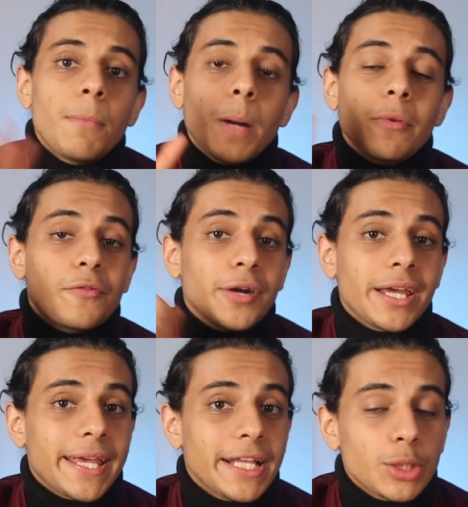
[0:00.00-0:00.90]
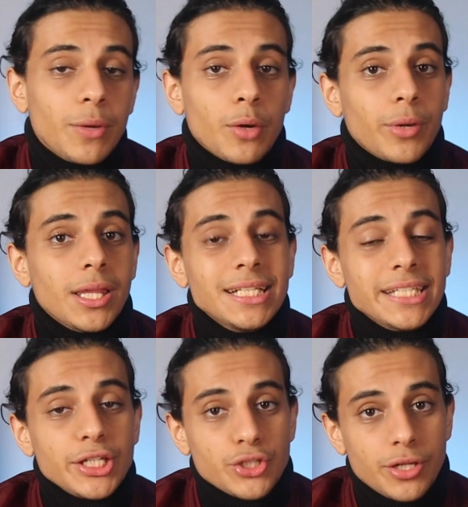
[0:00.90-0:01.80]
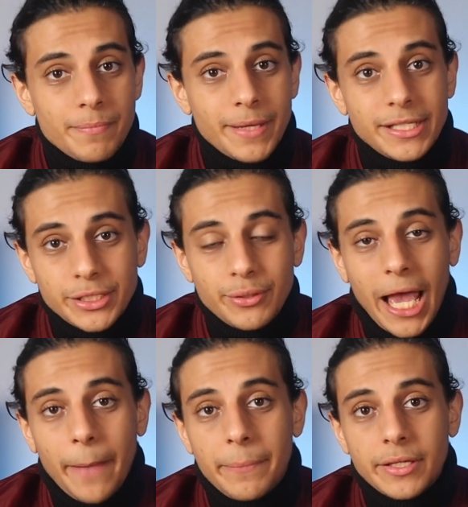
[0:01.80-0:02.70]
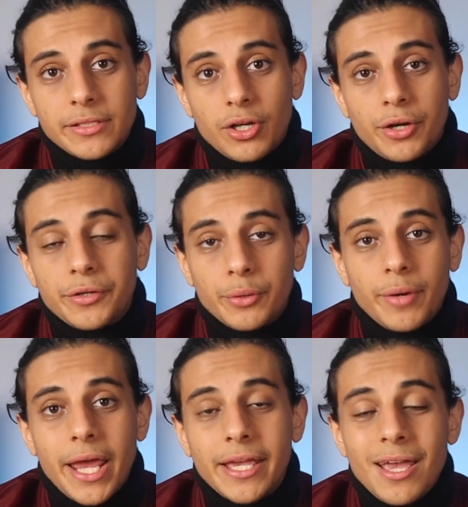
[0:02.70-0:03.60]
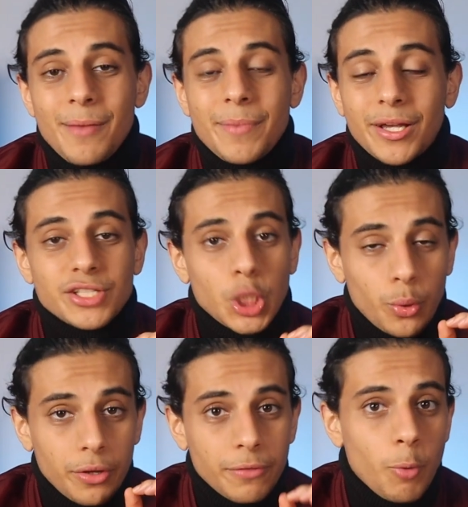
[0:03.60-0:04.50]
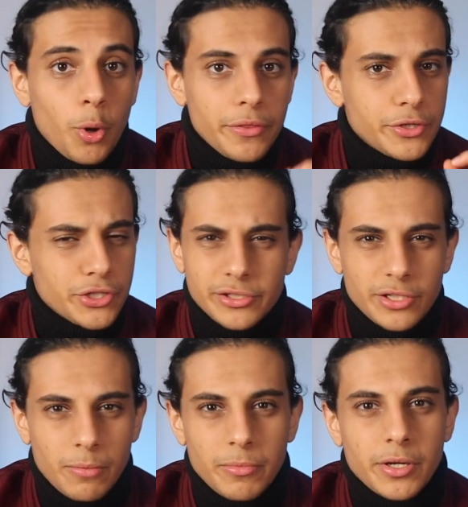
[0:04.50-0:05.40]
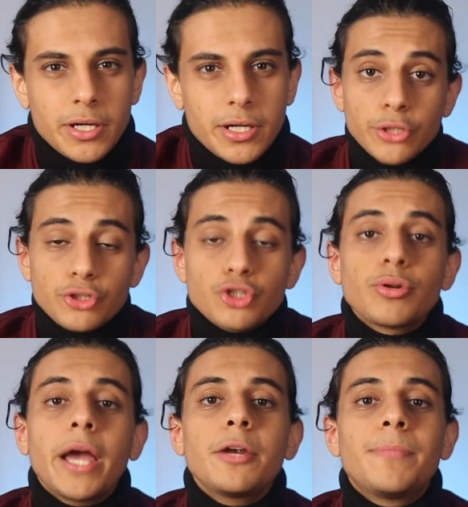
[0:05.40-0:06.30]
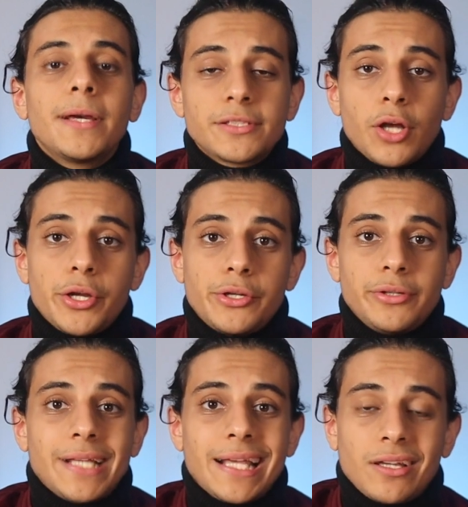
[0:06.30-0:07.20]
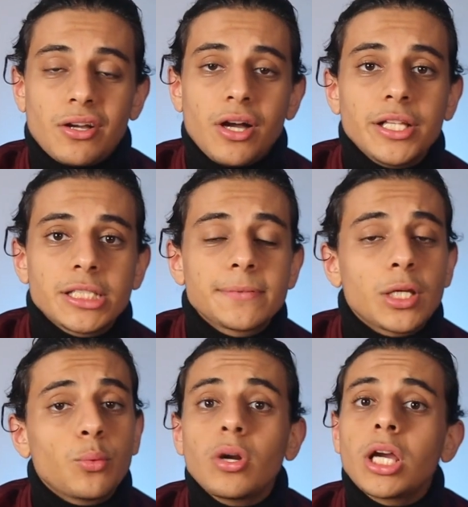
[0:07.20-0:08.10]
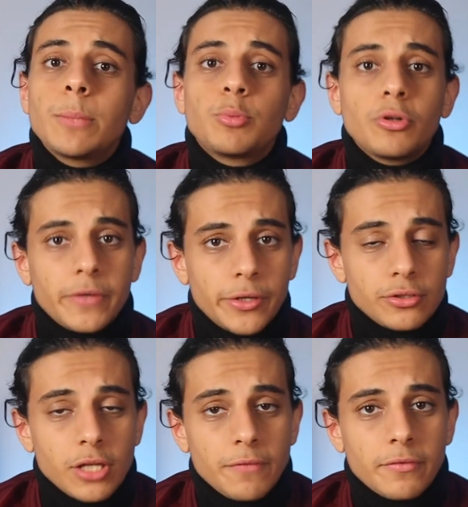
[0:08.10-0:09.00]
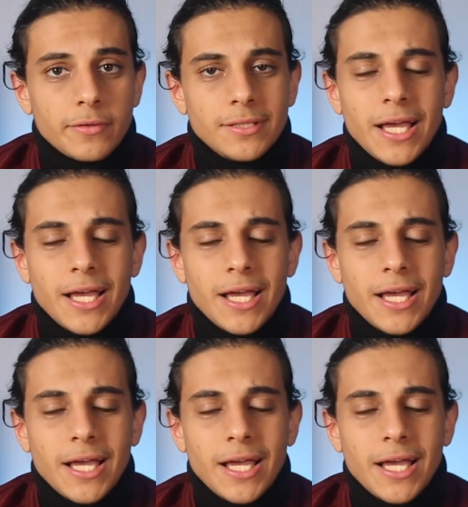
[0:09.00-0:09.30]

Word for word: But before getting into it, we realize that you shouldn't base your happiness on your rank because you're worth more than just a number. Just try your best to understand the concepts and work on improving yourself over